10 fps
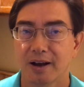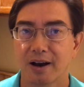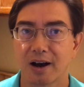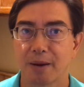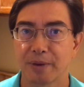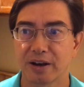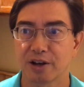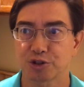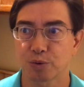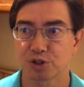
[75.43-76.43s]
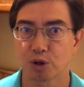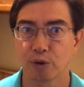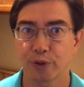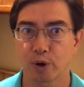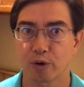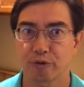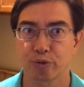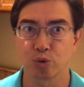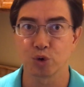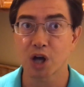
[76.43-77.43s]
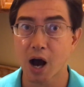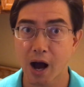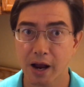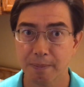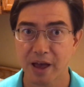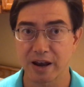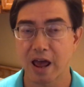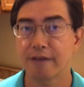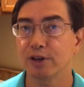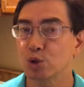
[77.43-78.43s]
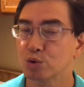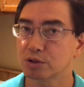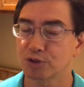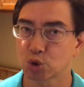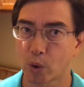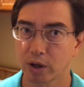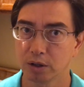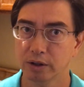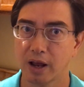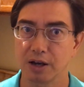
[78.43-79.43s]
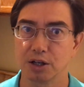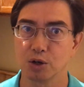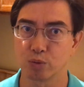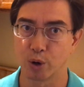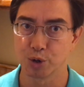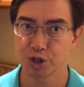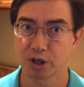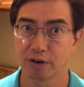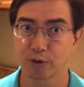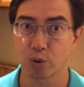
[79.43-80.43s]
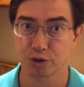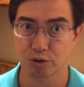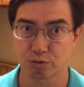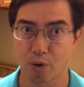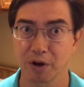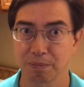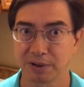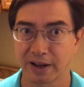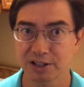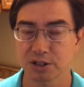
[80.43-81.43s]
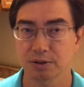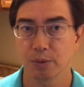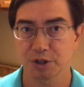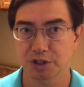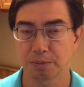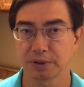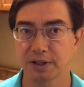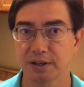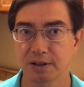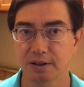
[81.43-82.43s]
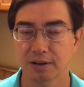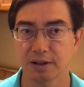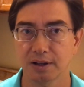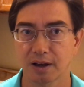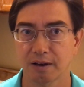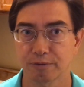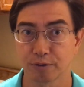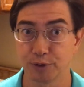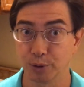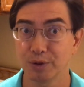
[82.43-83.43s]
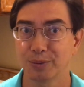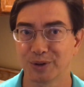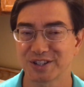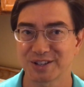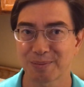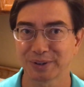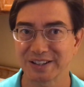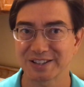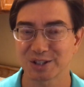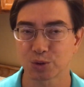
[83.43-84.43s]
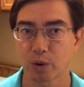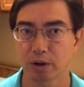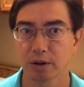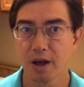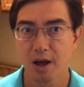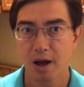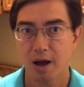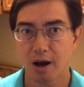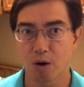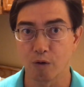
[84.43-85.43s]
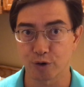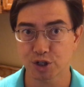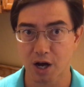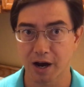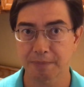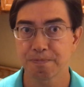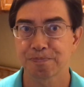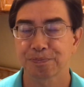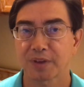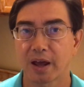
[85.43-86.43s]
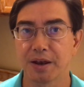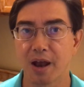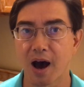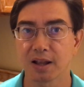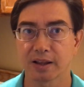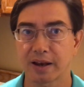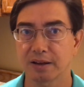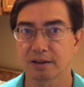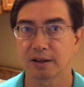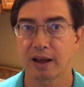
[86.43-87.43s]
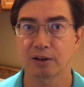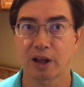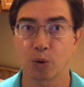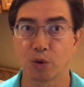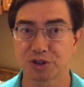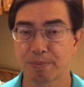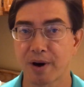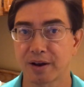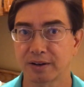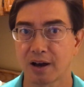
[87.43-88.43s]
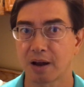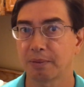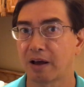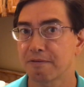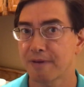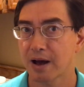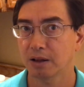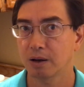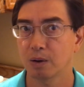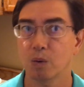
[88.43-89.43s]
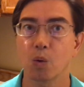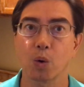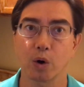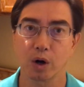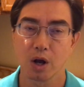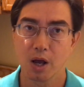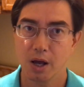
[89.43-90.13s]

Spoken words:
And as a result, they're through time and heavy use of soil and erosion, and of course growing plants, which deplete for food, which depletes the soil over time, and not letting the land like once upon a time lie fallow, or